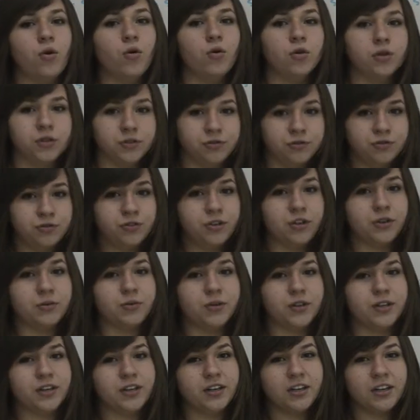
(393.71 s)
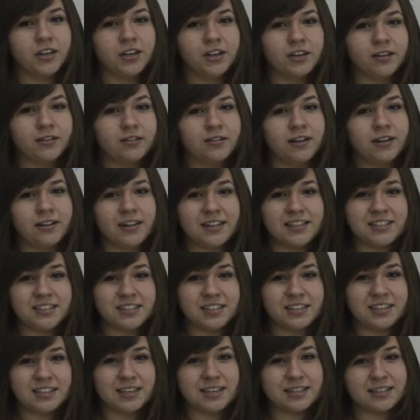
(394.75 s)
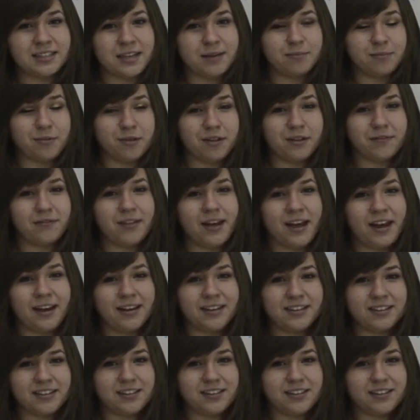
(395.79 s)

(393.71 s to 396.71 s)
or fewer. Now let's see an example of that.